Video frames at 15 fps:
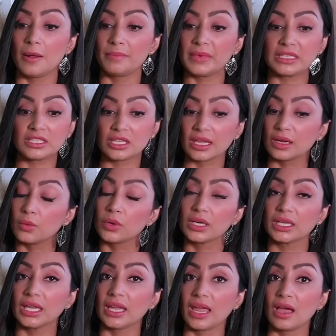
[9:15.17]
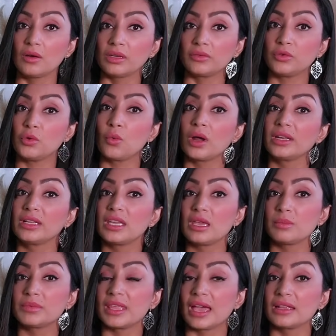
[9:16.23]
It's like working out. If you want to
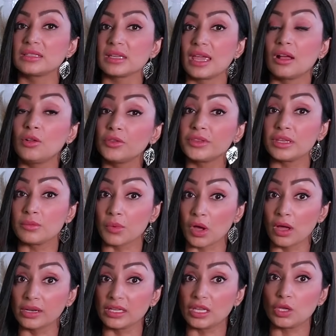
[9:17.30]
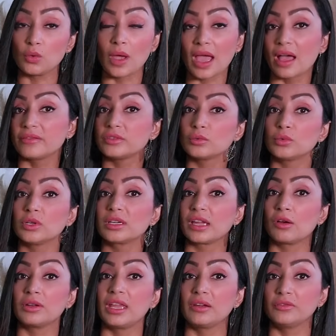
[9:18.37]
keep that healthy body, you have to work
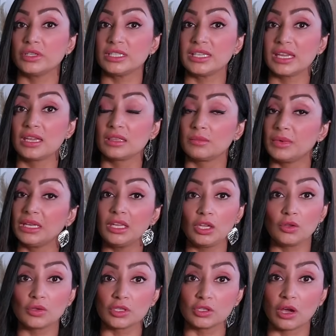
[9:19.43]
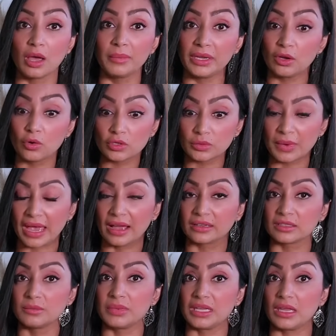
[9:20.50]
out every day. The minute you stop, it goes back
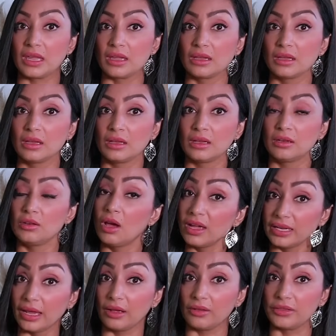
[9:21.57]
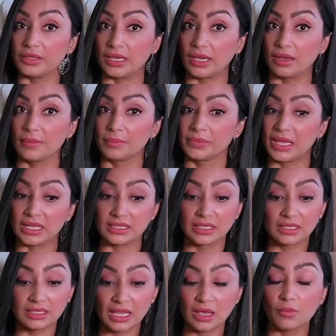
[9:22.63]
to being not healthy. That's the
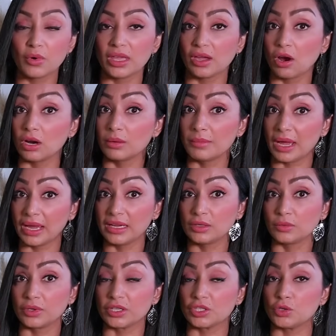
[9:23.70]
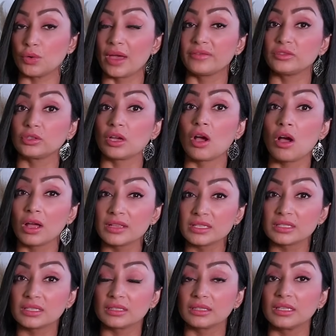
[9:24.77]
same way our mind works. You have to
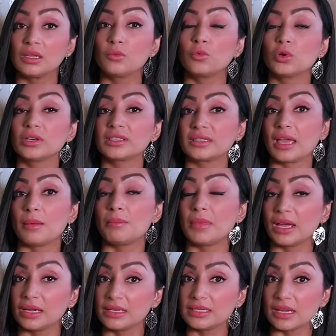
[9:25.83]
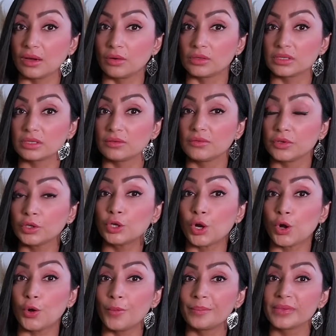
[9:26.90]
constantly work that mind out,
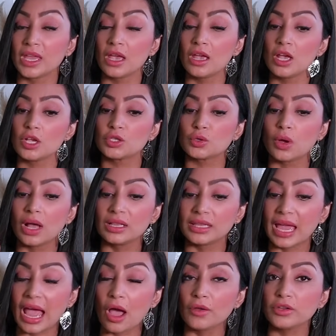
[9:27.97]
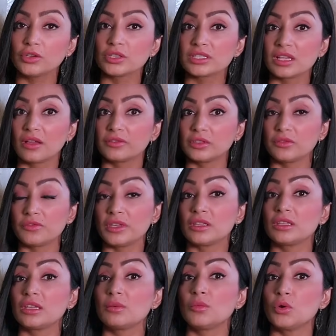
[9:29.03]
Virgo. So allow yourself to feel
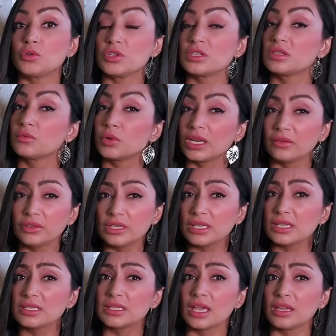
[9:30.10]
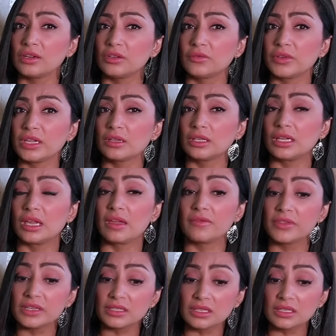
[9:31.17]
the emotions of whatever it is that you're feeling.
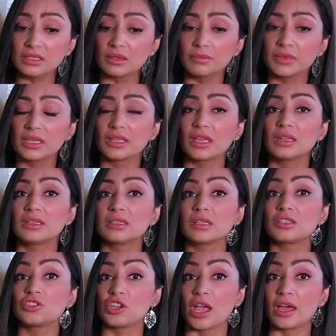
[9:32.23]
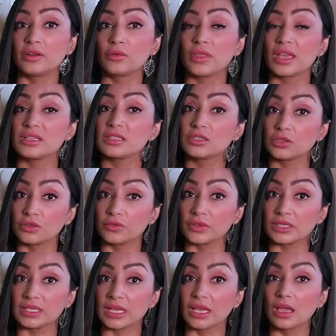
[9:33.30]
If this is something that is a shadow that's
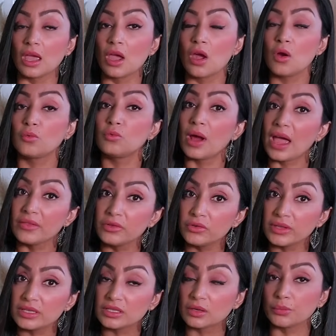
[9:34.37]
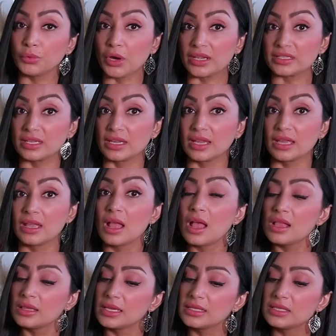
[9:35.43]
surfacing, rather than suppressing it,
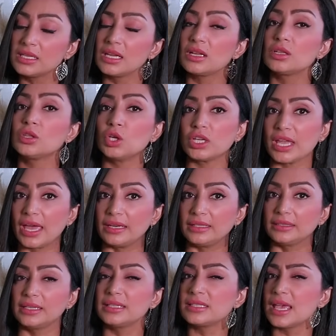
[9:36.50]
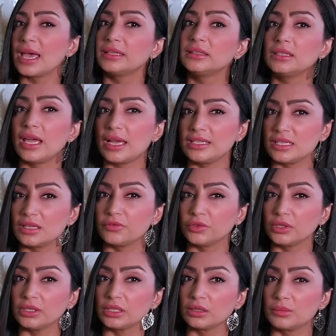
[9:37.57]
let's take a look at it. Let's analyze it for
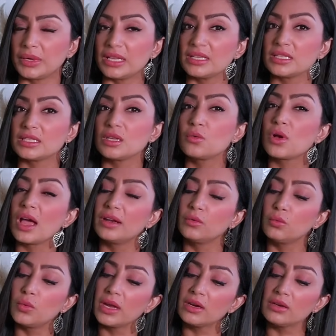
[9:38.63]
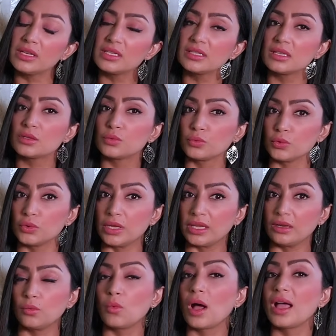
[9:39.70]
a little bit and see kind of where is this
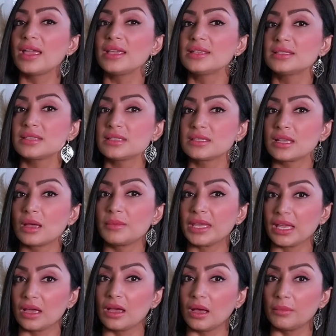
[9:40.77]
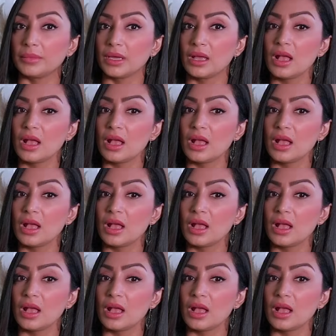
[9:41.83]
rooted? Why is this coming up?